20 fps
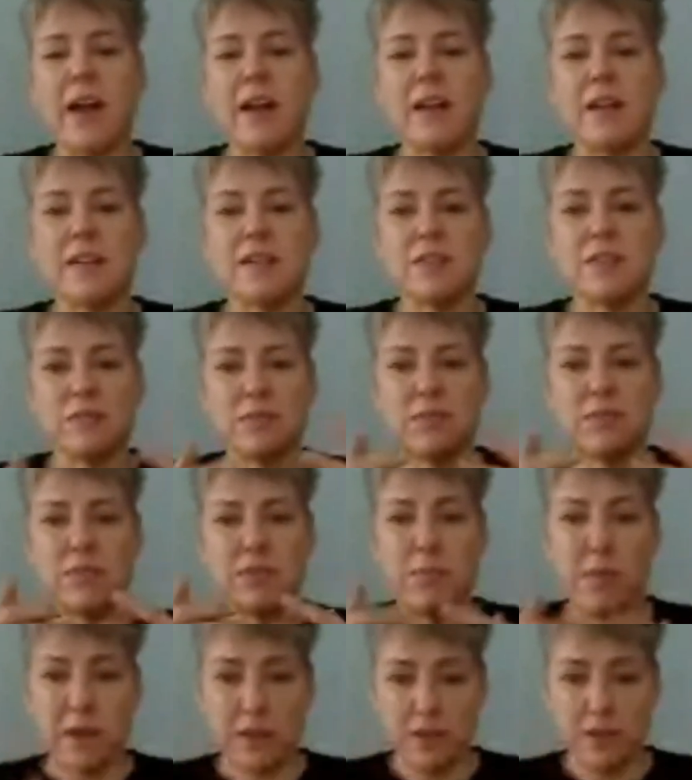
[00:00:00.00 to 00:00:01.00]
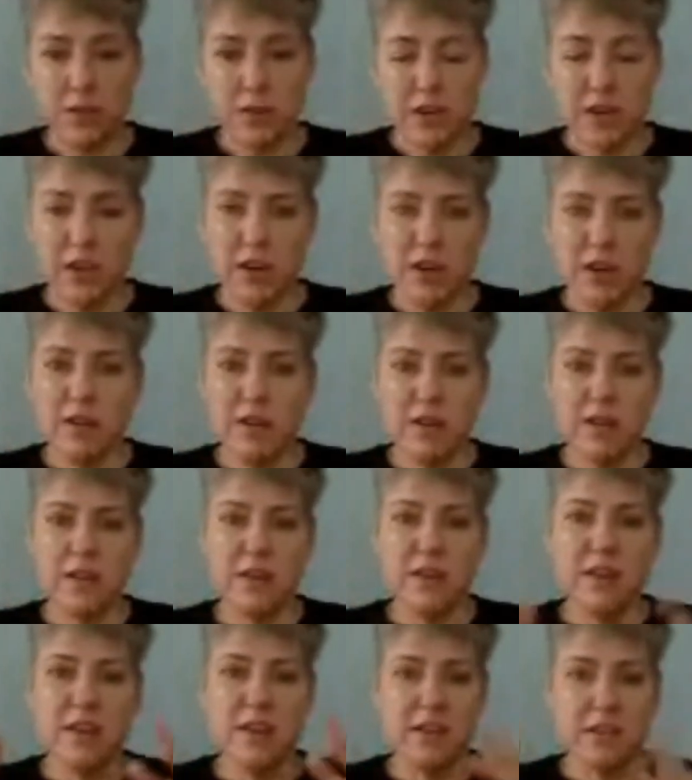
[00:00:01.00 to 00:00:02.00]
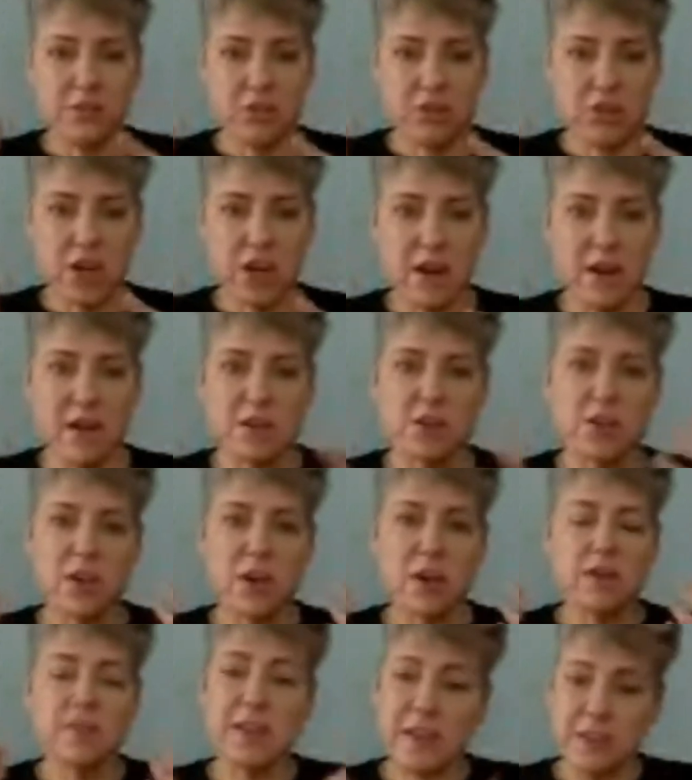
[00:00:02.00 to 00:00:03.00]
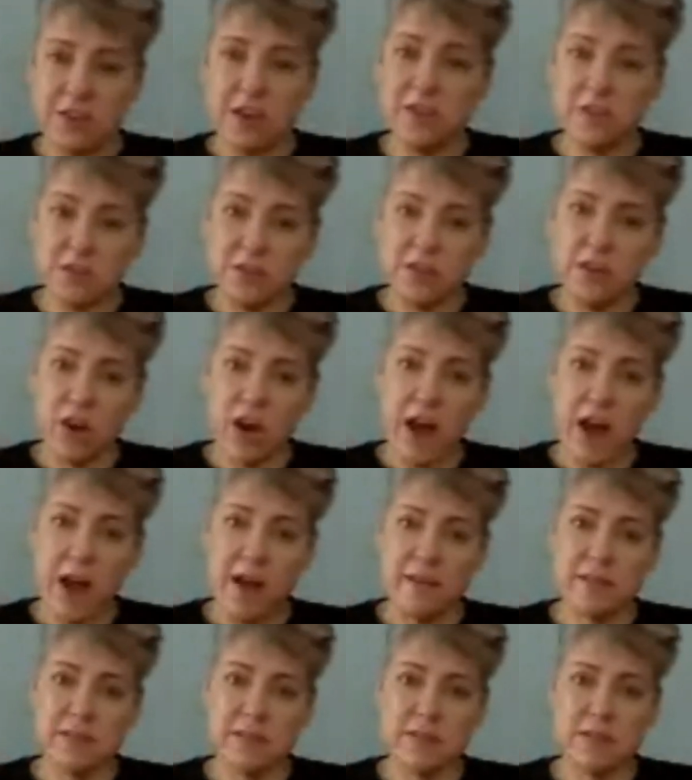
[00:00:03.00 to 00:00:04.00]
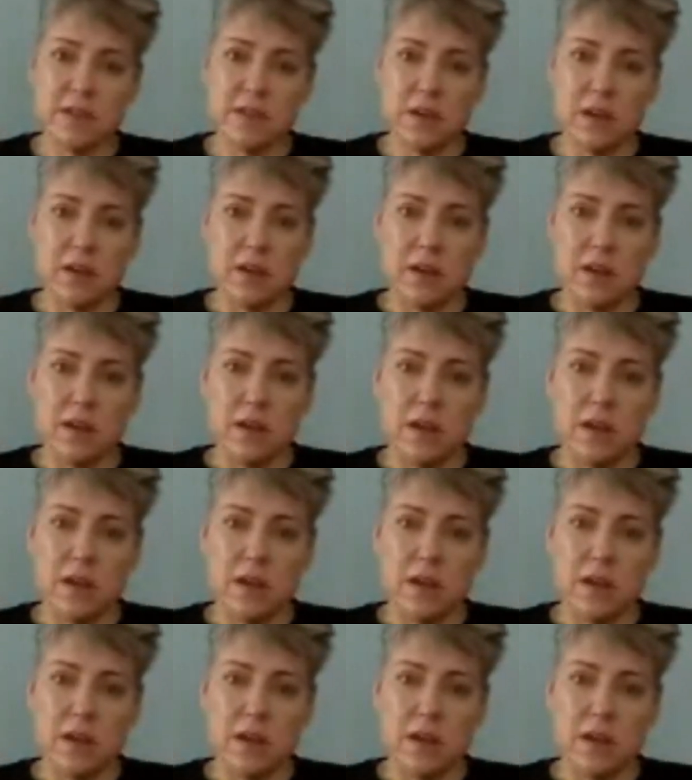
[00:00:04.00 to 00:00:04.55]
And the bacteria, in exchange, digest the grass.